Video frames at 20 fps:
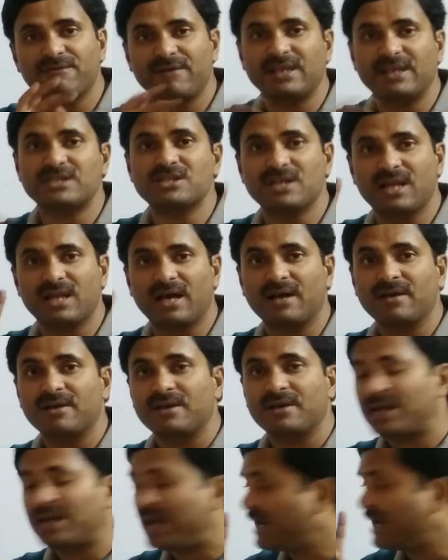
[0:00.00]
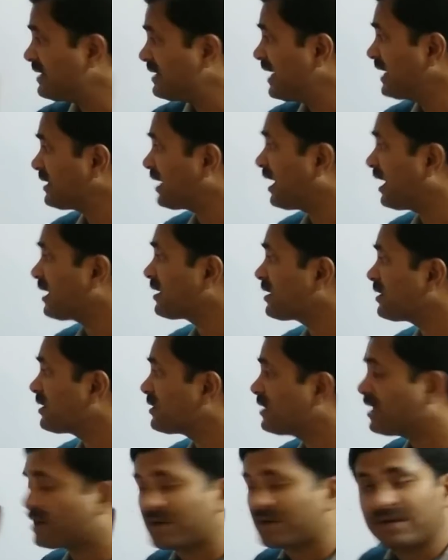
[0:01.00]
flagella, and that are
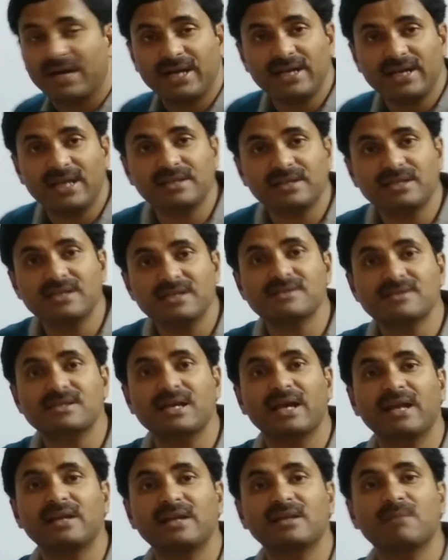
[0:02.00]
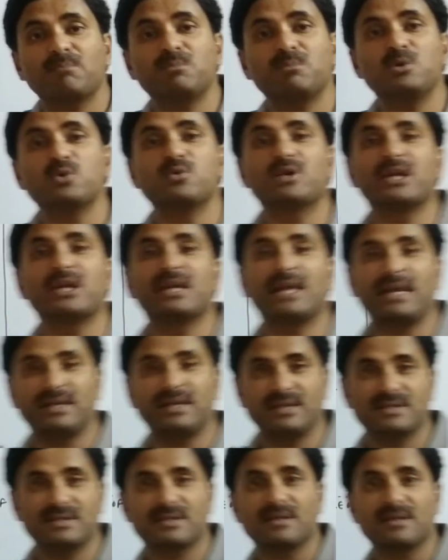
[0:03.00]
the red algae and the blue-green
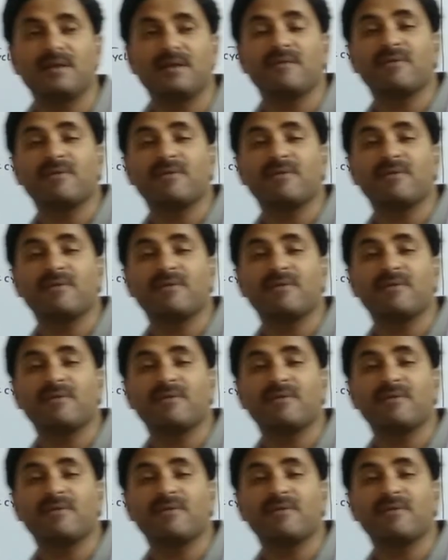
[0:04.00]
algae.